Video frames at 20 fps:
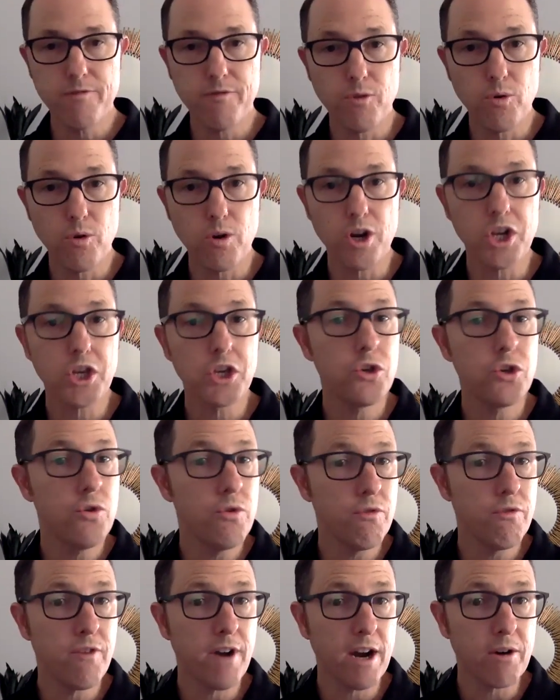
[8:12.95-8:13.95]
for acute
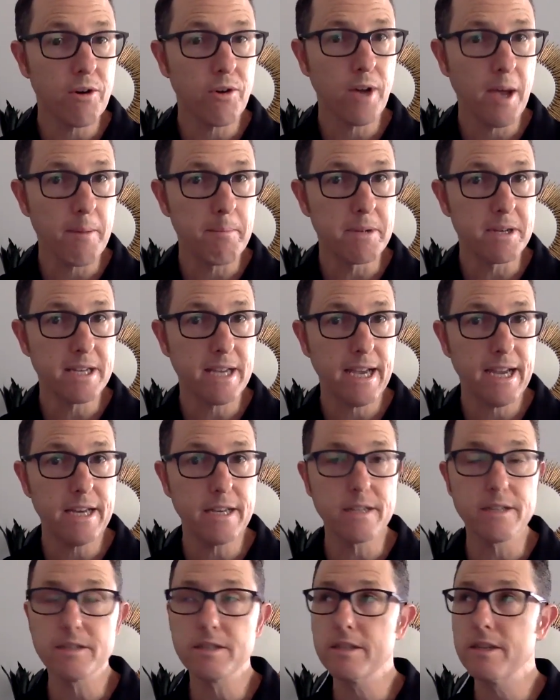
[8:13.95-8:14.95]
viral
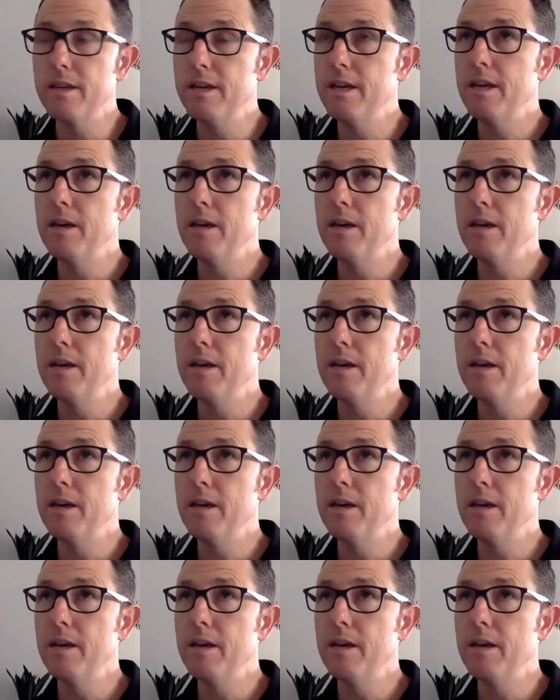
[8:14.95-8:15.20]
hepatitis,